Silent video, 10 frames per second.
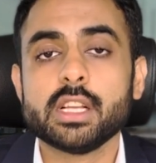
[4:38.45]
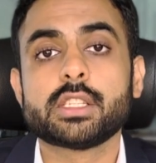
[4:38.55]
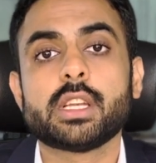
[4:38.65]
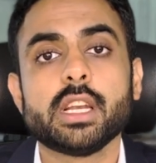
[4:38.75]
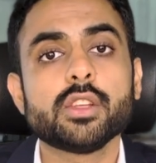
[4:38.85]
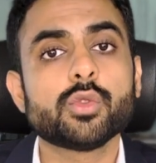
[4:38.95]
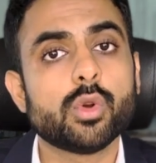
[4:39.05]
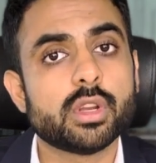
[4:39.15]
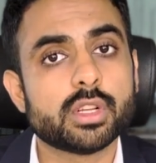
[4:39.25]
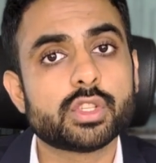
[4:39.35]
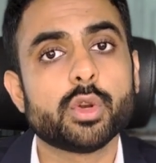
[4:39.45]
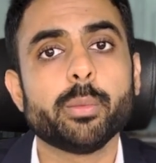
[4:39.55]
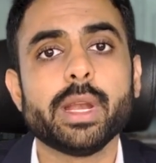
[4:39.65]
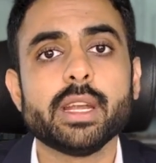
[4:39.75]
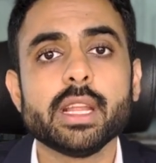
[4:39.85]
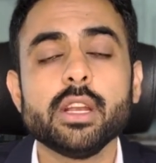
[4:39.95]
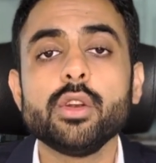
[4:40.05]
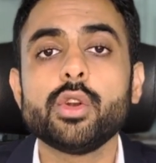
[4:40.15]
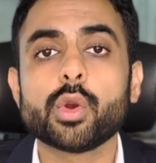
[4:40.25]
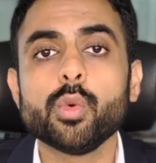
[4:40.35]
Status holders should
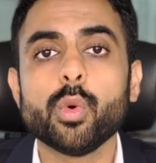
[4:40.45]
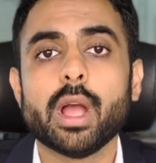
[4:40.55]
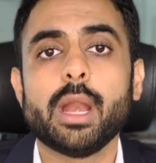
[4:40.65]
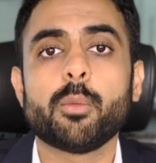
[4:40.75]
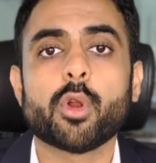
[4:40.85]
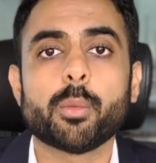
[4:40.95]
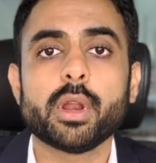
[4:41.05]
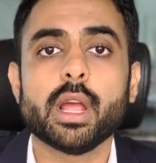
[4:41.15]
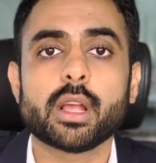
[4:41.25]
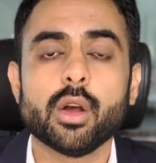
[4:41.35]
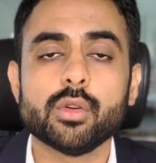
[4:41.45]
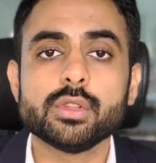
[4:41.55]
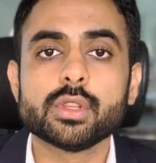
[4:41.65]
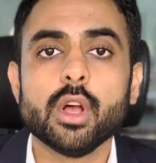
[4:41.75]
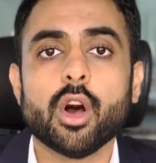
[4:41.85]
maintain true and proper accounts